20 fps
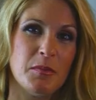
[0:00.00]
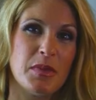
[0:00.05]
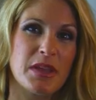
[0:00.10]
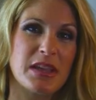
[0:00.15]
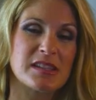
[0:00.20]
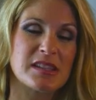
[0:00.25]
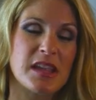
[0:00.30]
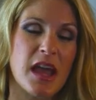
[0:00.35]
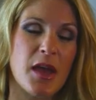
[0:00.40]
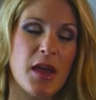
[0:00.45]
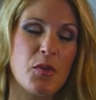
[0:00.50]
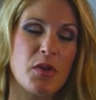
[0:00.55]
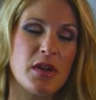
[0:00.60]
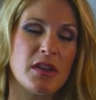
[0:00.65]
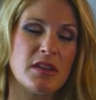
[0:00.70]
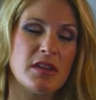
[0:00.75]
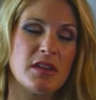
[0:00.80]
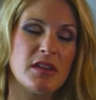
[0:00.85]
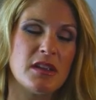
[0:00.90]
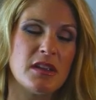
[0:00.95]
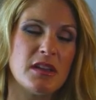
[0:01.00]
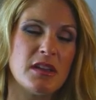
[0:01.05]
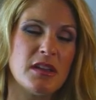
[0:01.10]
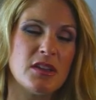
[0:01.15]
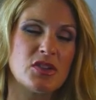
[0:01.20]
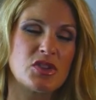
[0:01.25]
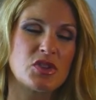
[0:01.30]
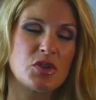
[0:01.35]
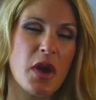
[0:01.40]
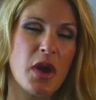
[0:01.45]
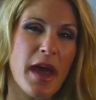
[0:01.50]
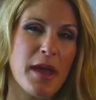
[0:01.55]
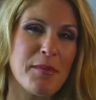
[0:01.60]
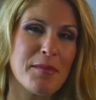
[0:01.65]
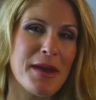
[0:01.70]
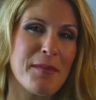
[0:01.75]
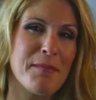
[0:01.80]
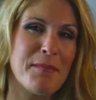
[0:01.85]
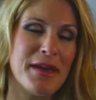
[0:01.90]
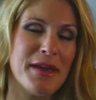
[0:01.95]
because I would try
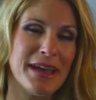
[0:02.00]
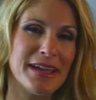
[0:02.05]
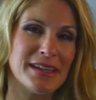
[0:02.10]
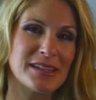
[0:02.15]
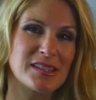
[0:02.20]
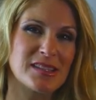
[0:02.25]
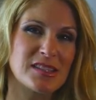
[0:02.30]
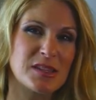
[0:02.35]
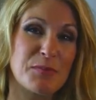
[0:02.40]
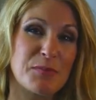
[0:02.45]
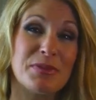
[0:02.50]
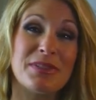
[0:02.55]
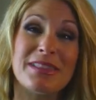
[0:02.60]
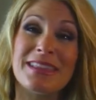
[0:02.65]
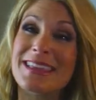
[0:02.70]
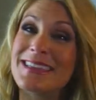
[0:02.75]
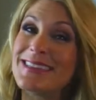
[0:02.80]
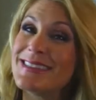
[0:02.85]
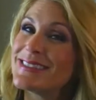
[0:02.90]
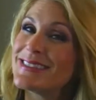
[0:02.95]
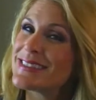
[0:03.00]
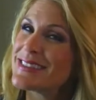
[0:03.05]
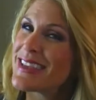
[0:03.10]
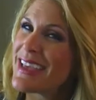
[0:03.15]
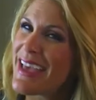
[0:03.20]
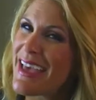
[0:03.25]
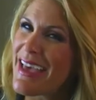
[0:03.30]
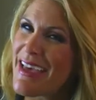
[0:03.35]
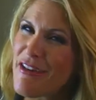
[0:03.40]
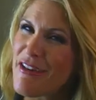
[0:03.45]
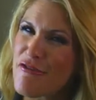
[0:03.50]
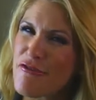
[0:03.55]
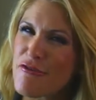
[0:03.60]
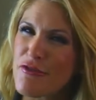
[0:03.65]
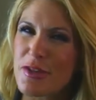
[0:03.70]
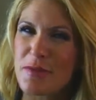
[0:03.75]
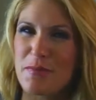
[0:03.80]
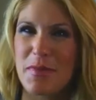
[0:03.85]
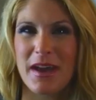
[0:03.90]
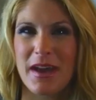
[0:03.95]
my best to please
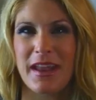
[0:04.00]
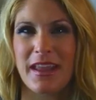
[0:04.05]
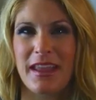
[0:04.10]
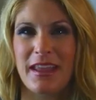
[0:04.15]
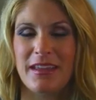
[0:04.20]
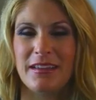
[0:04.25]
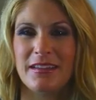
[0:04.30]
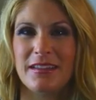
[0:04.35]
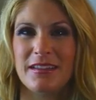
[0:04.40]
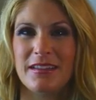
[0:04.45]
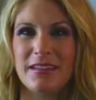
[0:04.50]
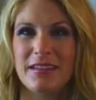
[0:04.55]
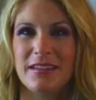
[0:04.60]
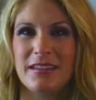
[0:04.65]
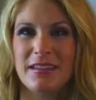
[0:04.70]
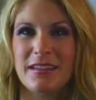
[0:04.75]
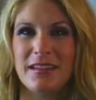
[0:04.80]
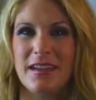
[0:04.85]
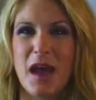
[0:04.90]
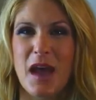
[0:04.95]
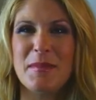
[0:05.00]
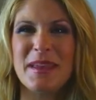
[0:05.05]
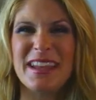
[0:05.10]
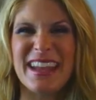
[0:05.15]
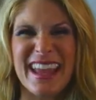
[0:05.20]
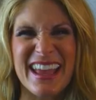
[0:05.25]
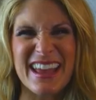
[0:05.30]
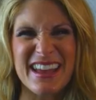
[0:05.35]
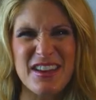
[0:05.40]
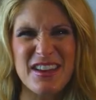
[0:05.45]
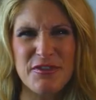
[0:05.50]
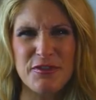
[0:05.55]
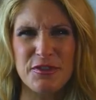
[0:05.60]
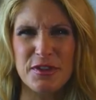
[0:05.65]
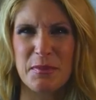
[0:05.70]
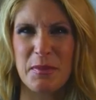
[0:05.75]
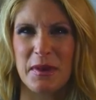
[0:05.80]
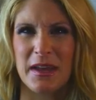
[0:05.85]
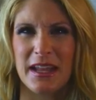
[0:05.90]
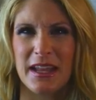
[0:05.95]
everybody. I mean,
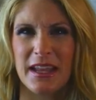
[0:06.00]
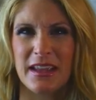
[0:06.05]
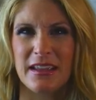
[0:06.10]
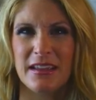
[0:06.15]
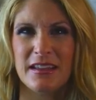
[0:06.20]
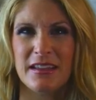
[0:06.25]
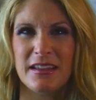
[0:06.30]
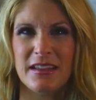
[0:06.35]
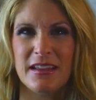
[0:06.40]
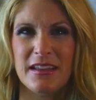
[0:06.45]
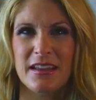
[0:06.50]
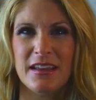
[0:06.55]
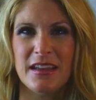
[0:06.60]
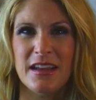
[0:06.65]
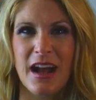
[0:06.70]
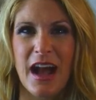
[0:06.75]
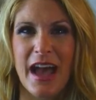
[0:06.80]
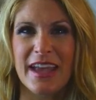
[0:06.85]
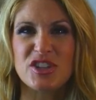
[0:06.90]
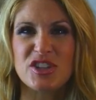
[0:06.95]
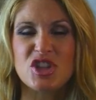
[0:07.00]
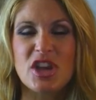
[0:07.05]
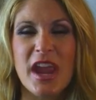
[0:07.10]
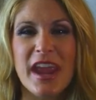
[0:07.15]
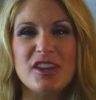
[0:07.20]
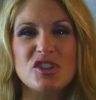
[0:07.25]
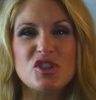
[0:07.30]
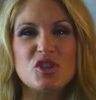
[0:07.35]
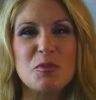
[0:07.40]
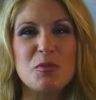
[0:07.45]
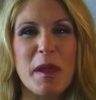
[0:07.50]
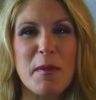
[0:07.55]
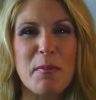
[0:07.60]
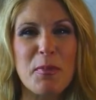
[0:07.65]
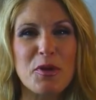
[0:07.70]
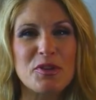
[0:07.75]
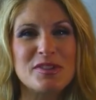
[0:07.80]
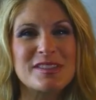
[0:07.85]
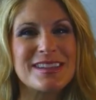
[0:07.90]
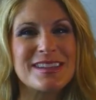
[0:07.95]
everybody. I changed my
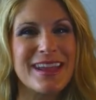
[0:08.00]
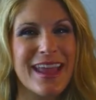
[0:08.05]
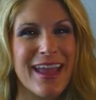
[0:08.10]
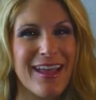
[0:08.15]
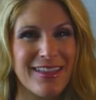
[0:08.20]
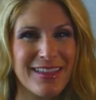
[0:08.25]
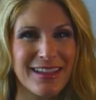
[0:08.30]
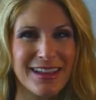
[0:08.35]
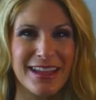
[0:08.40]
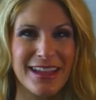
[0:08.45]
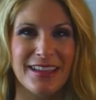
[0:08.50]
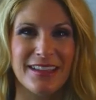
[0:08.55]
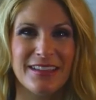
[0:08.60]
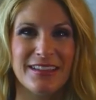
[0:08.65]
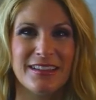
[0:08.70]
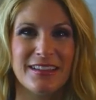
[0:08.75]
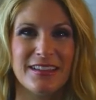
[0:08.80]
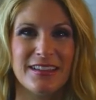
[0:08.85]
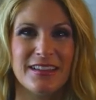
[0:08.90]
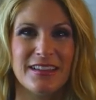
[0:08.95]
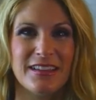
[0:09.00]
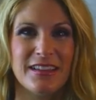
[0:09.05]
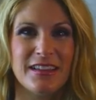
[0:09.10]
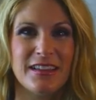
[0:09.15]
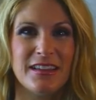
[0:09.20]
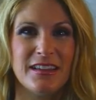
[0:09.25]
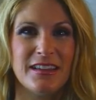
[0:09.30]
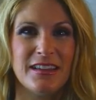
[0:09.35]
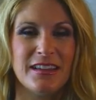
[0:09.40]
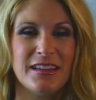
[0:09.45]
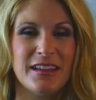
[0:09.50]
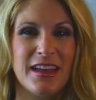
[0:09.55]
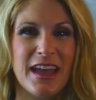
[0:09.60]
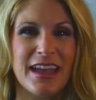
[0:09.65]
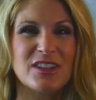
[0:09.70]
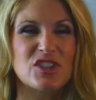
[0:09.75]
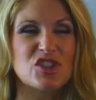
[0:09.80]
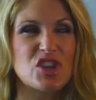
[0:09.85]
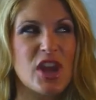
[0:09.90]
personality. I